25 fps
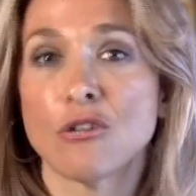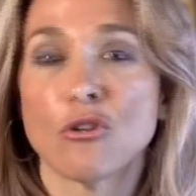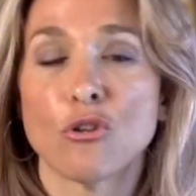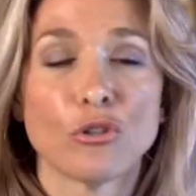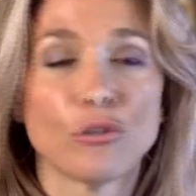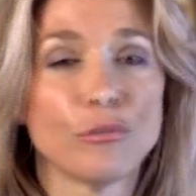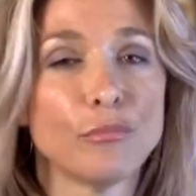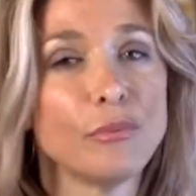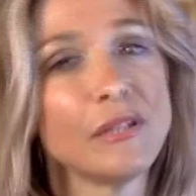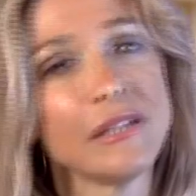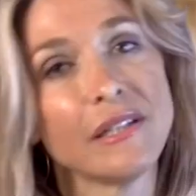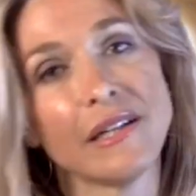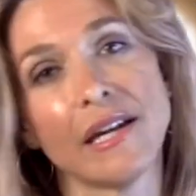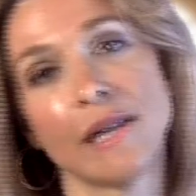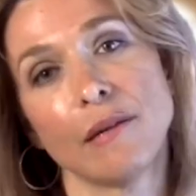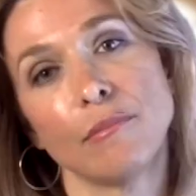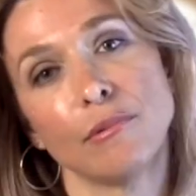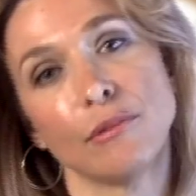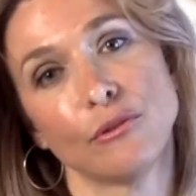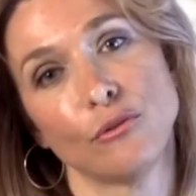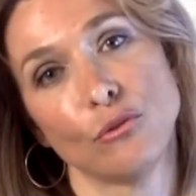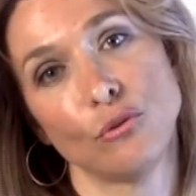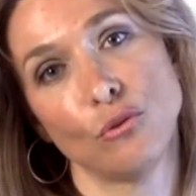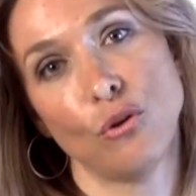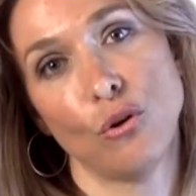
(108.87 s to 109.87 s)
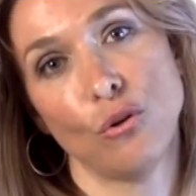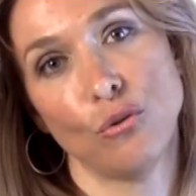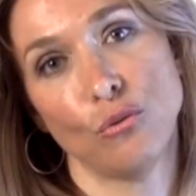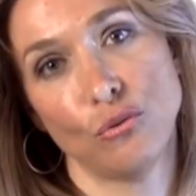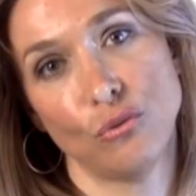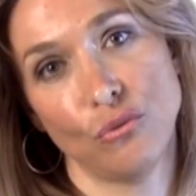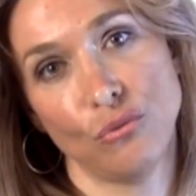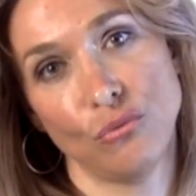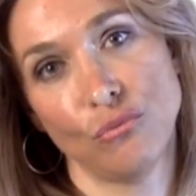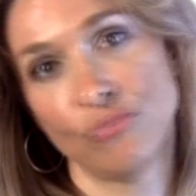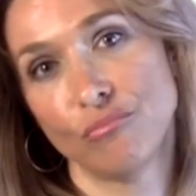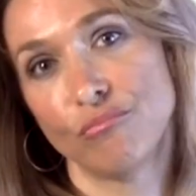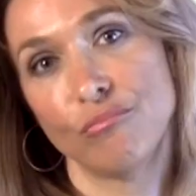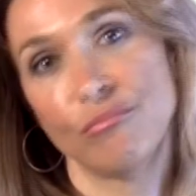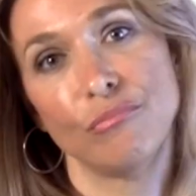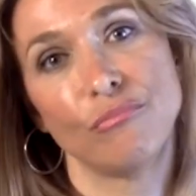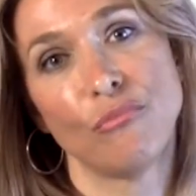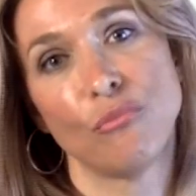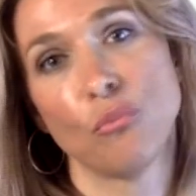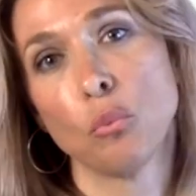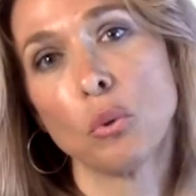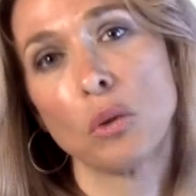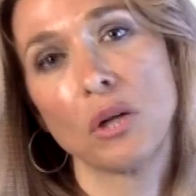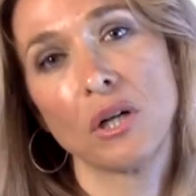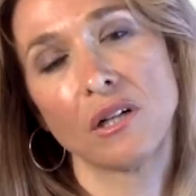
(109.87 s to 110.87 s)
not being able to go to
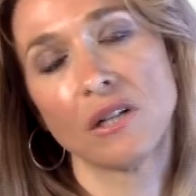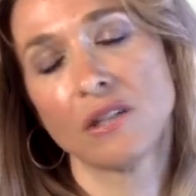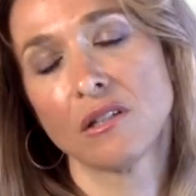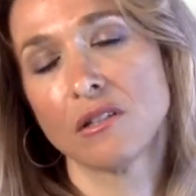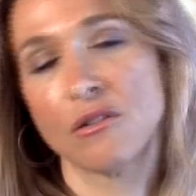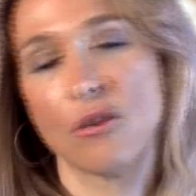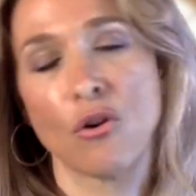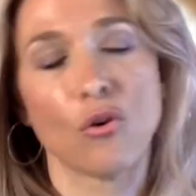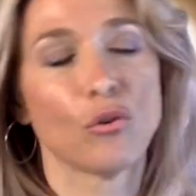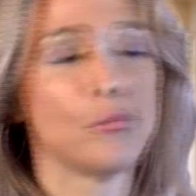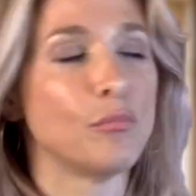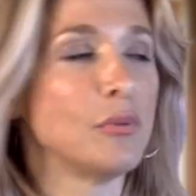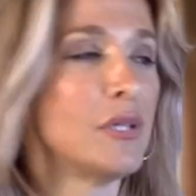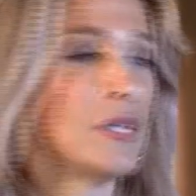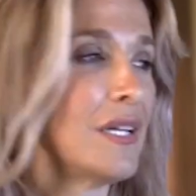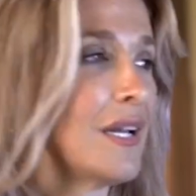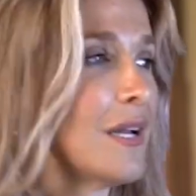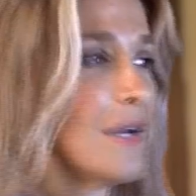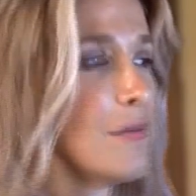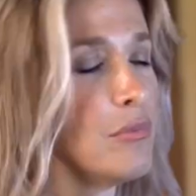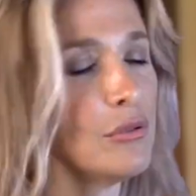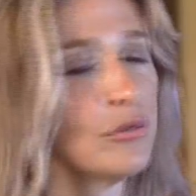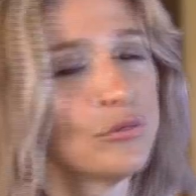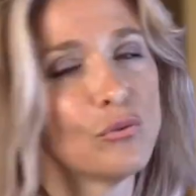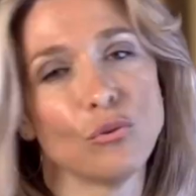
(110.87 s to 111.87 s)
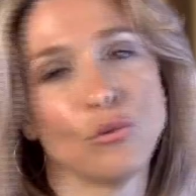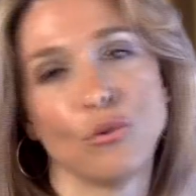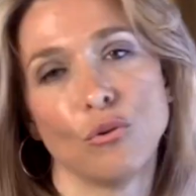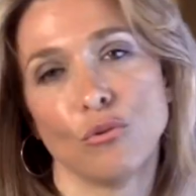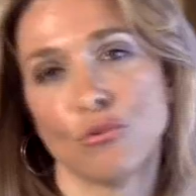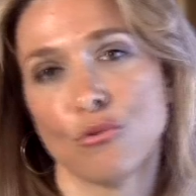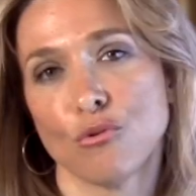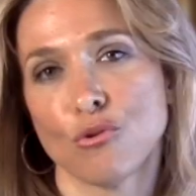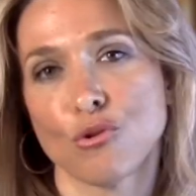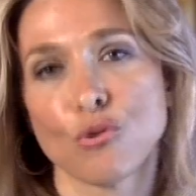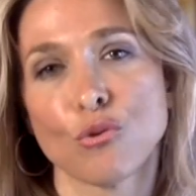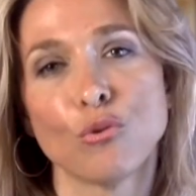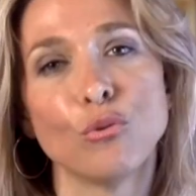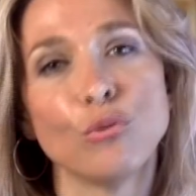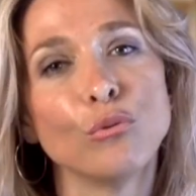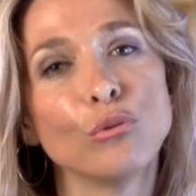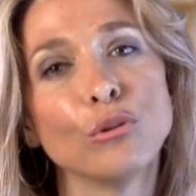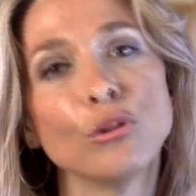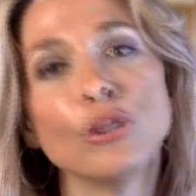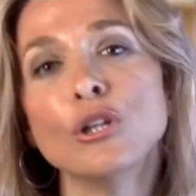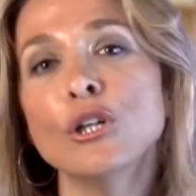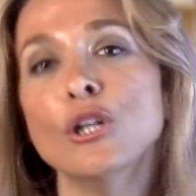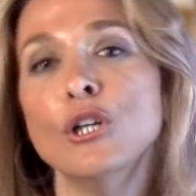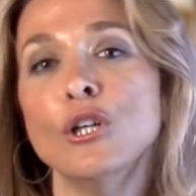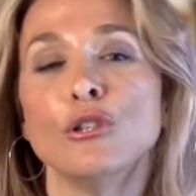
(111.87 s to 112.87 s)
work, not being able to go to
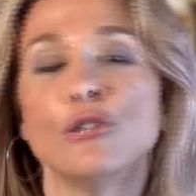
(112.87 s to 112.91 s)
school,